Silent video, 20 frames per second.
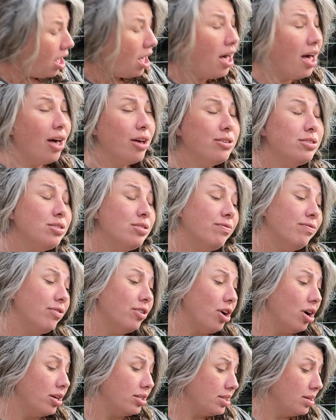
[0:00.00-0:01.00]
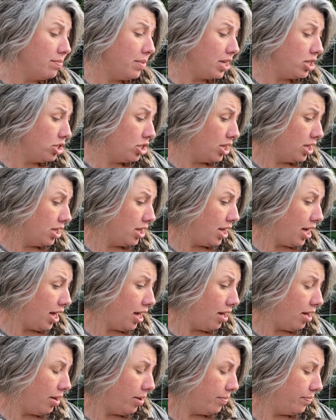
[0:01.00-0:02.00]
I also forgot to mention that
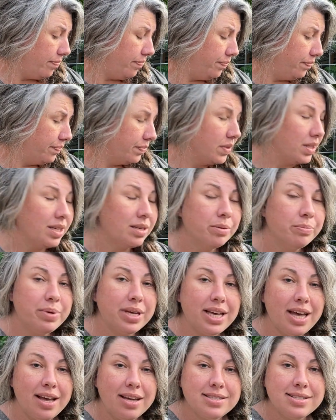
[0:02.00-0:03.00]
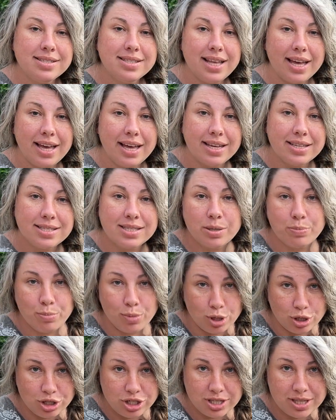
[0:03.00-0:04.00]
because they
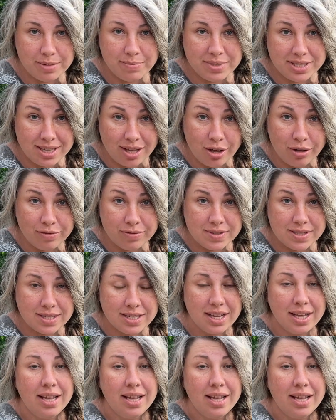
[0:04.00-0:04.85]
submerge themselves